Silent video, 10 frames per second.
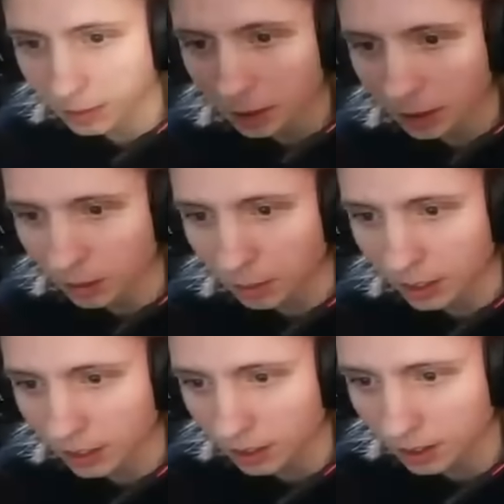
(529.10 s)
Bro, bro put today.
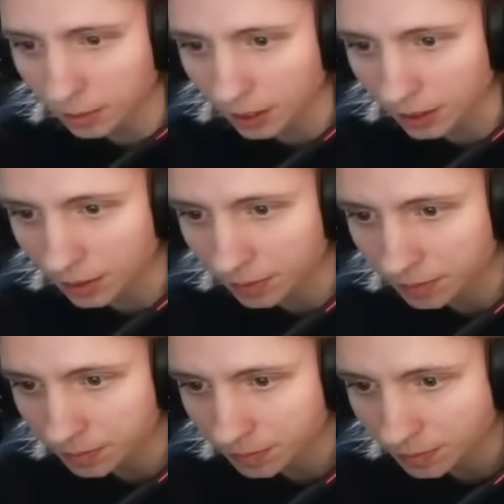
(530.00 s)
it on, brother. I'm
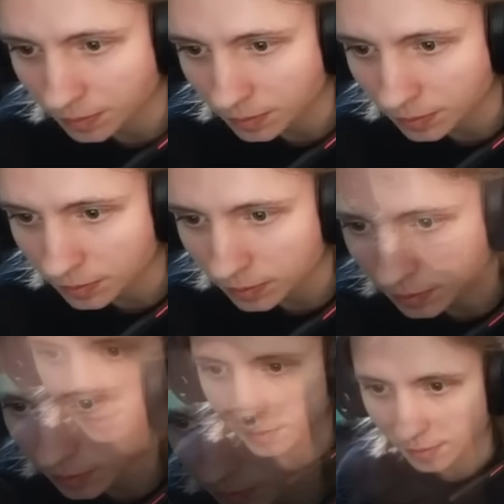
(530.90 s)
selling,
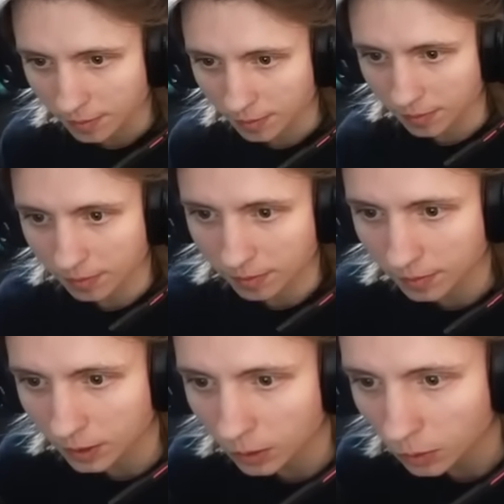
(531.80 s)
bro.
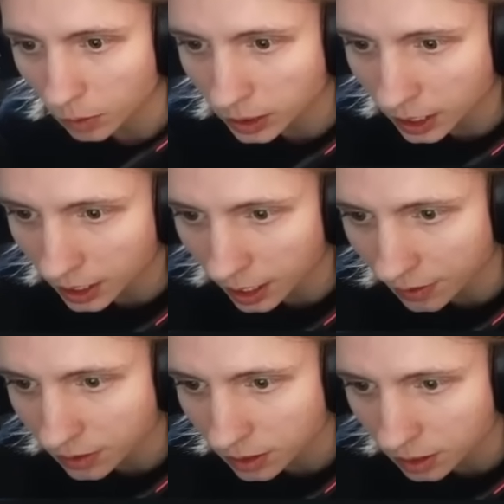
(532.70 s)
One's hitting
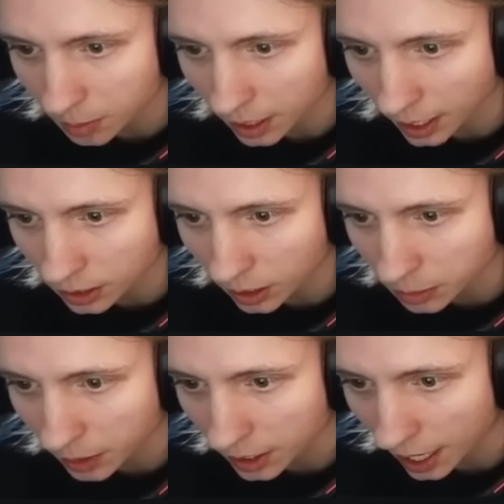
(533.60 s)
left, but he hasn't cross
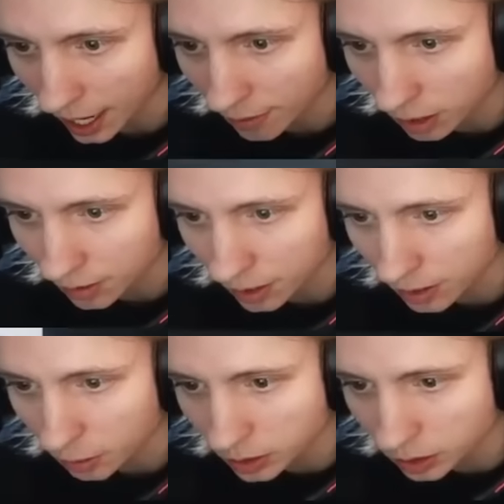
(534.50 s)
plane yet. I have all of it.
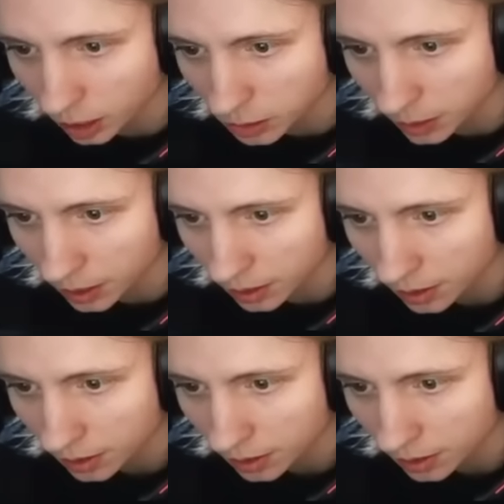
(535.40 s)
One just cross plane.